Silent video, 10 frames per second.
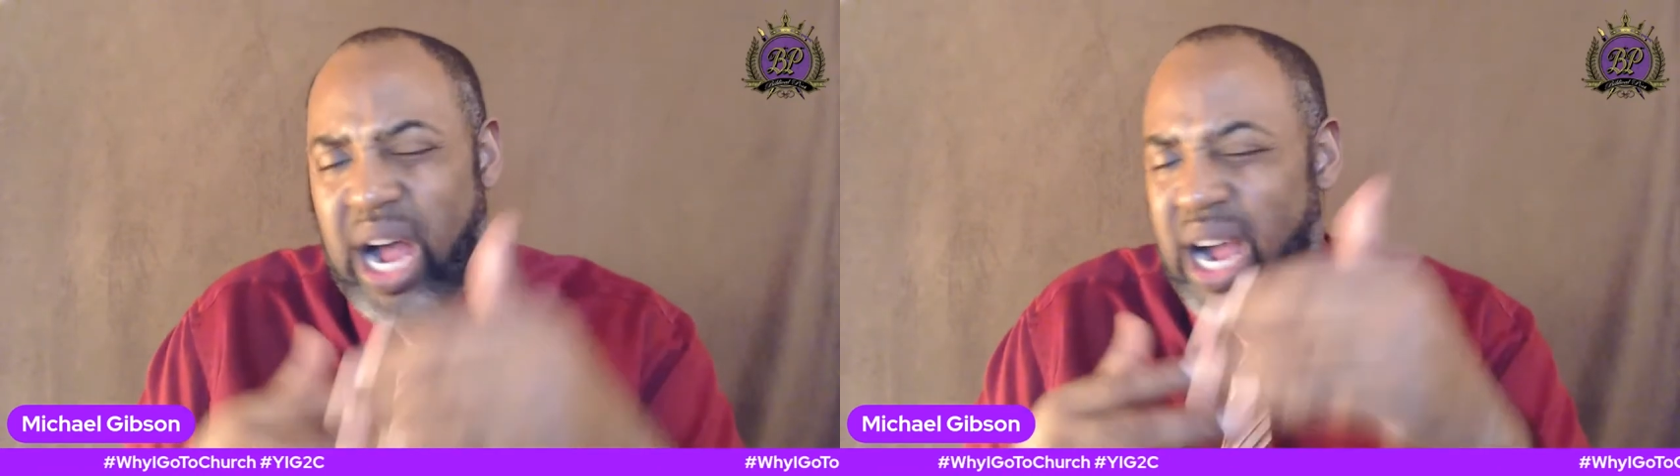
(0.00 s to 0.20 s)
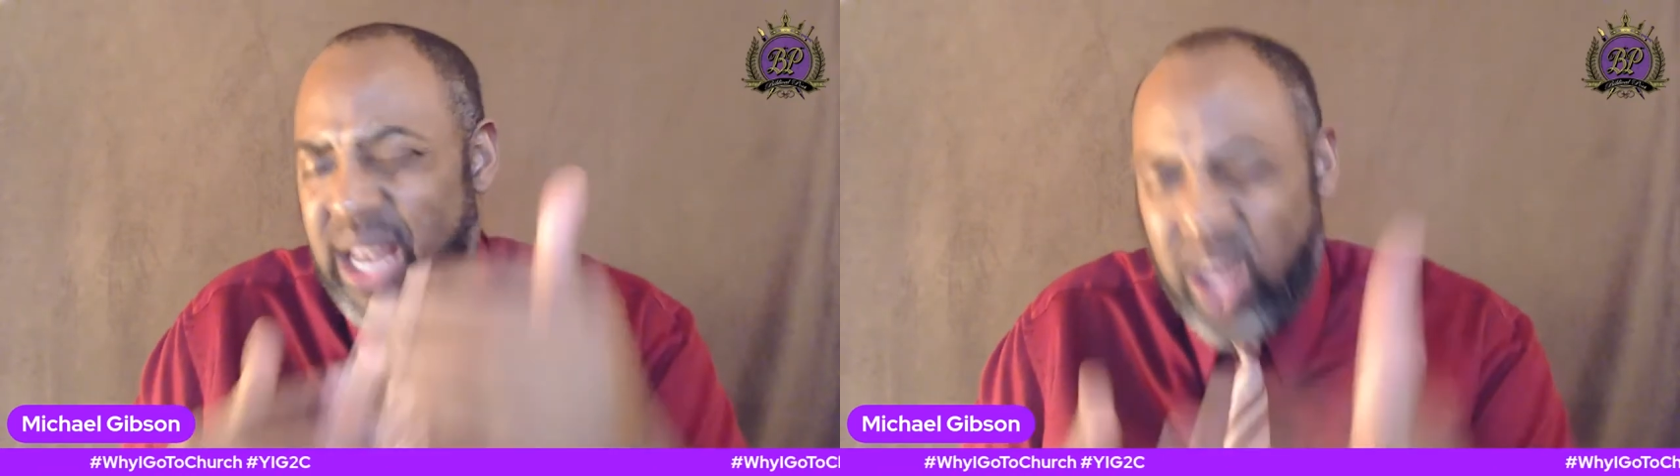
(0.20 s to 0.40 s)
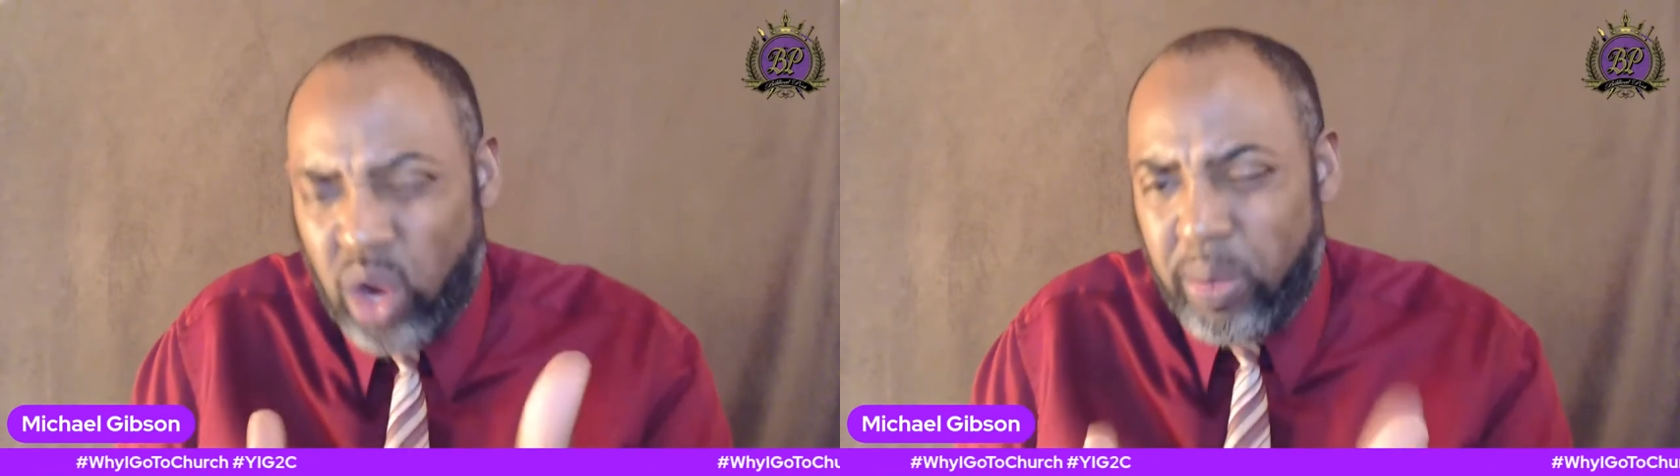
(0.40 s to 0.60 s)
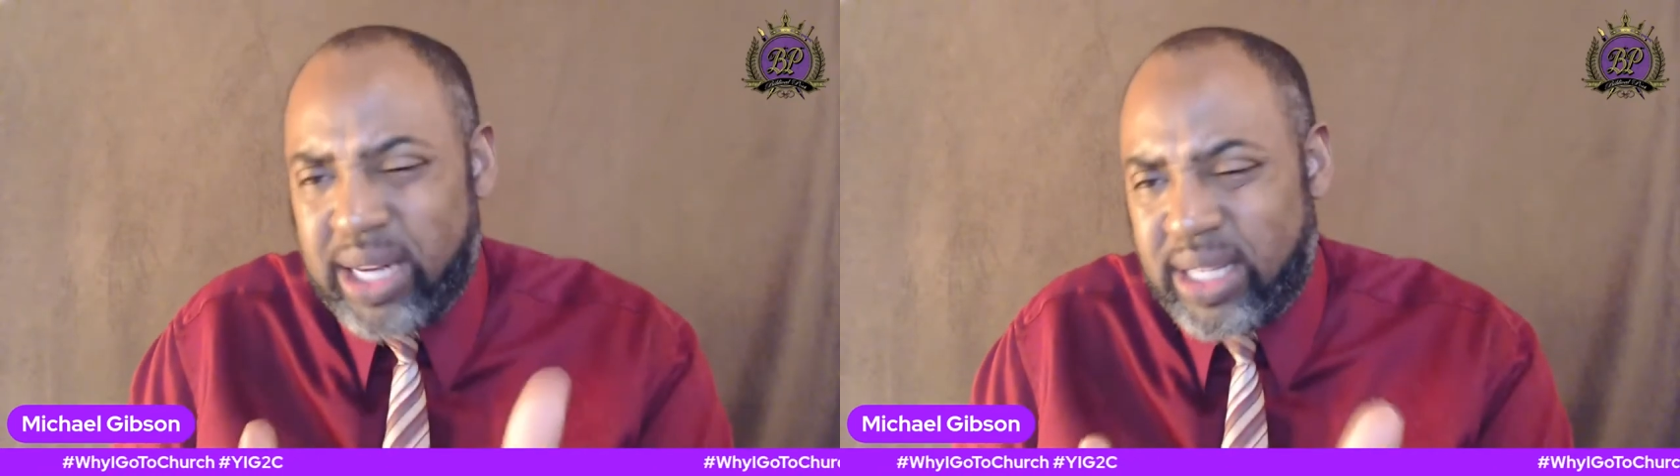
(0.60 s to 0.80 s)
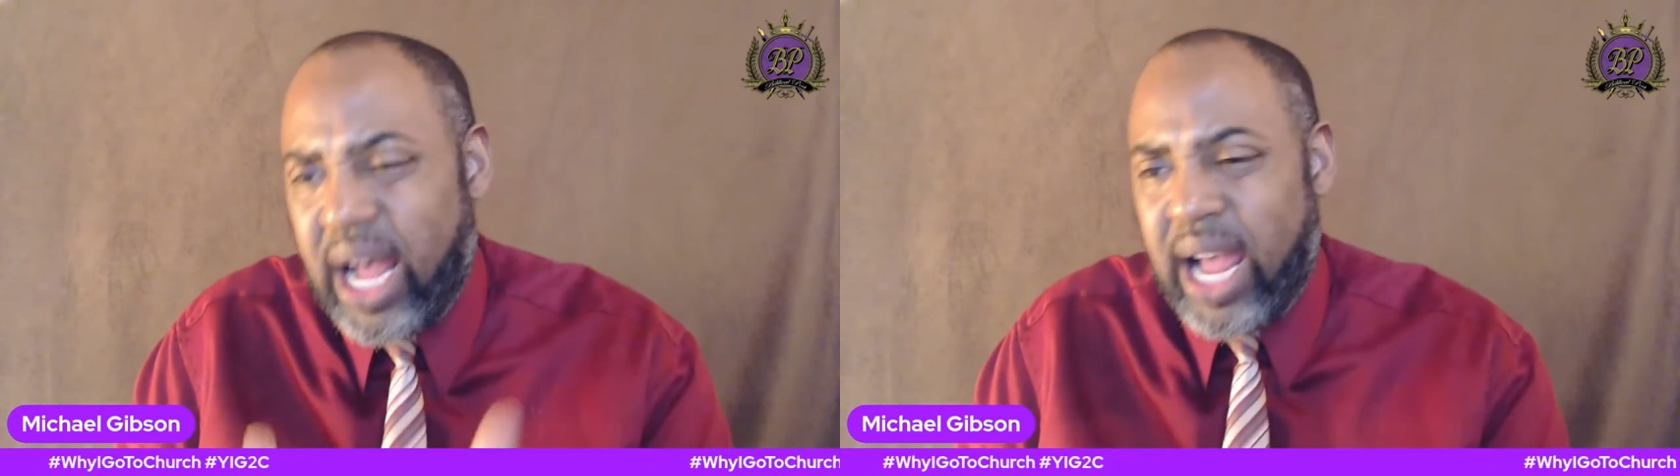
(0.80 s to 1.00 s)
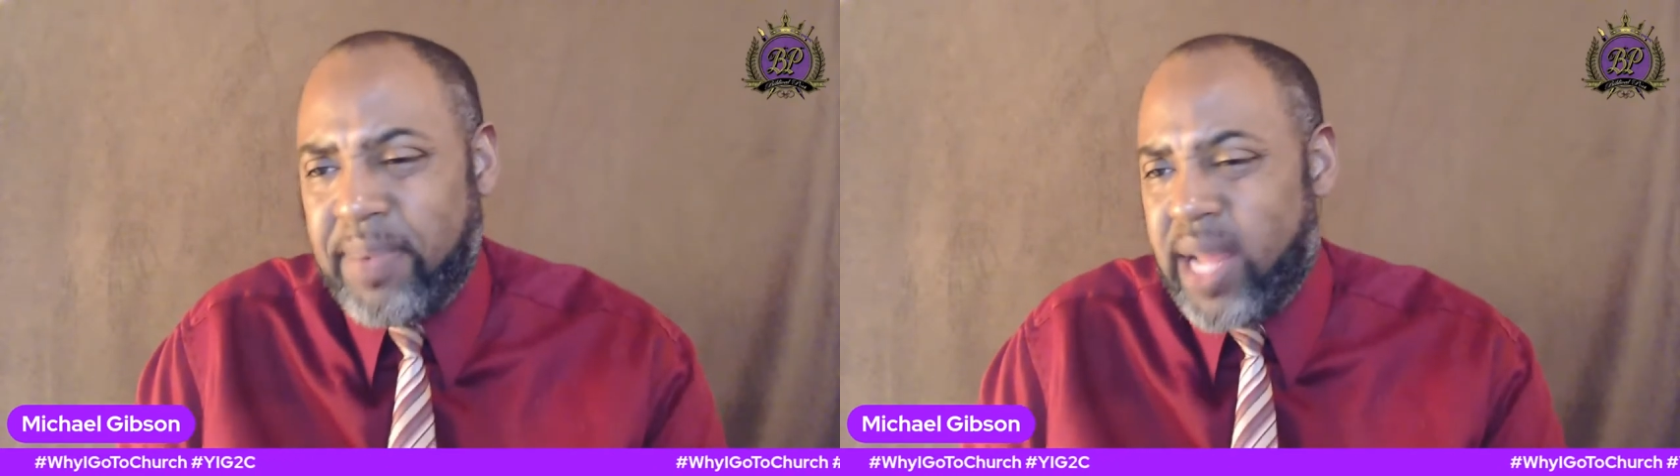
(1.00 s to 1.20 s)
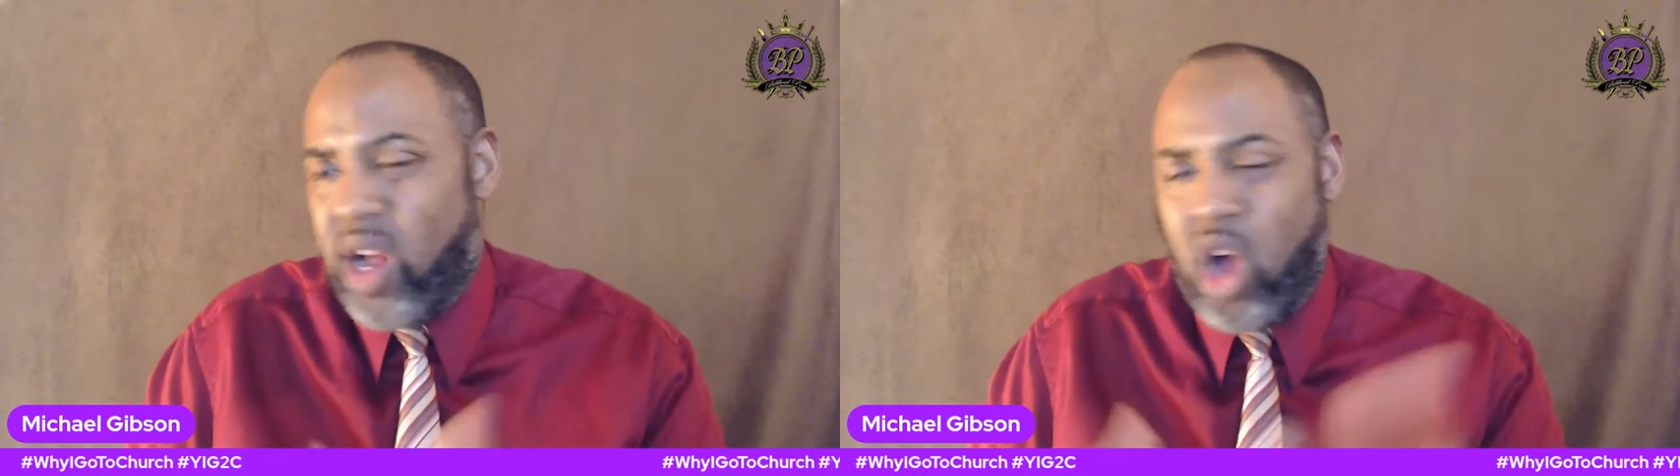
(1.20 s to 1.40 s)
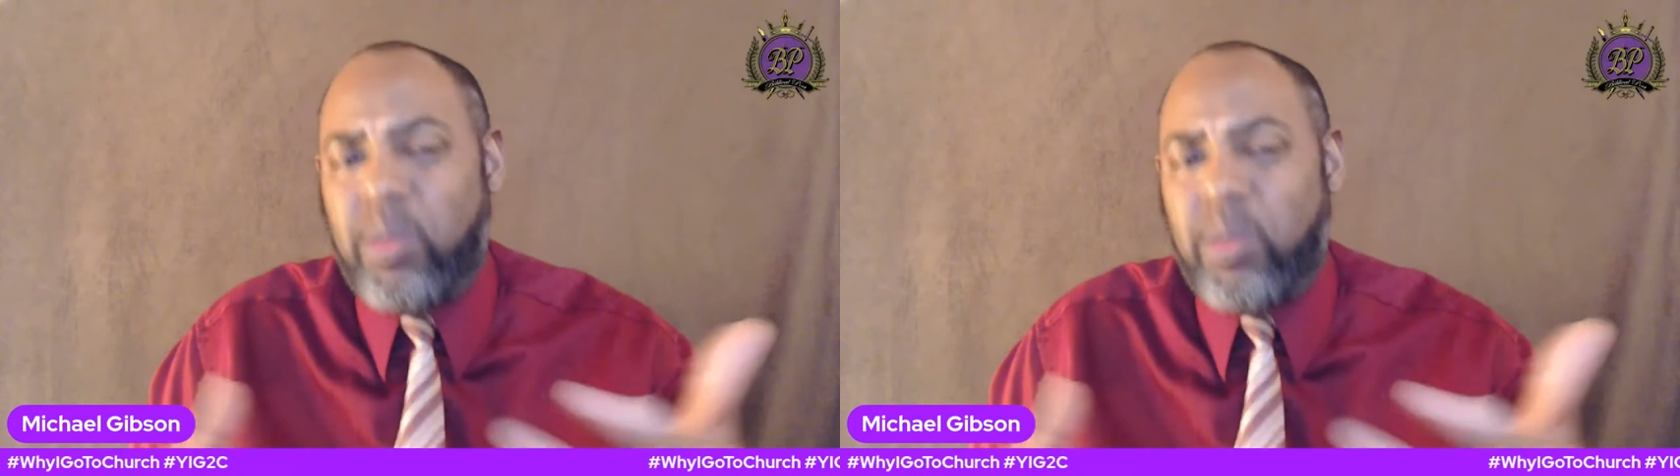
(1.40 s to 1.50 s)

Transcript: a little bit of time now,